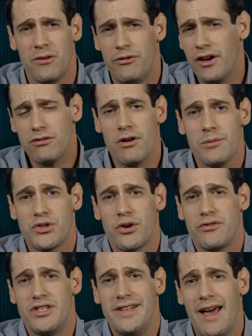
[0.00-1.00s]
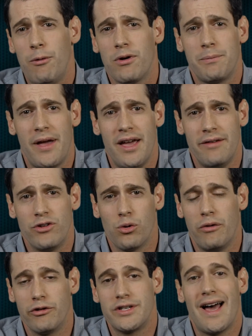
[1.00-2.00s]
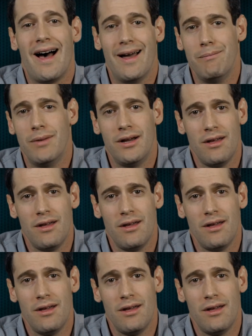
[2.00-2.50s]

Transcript: Vectra observes network behavior over time.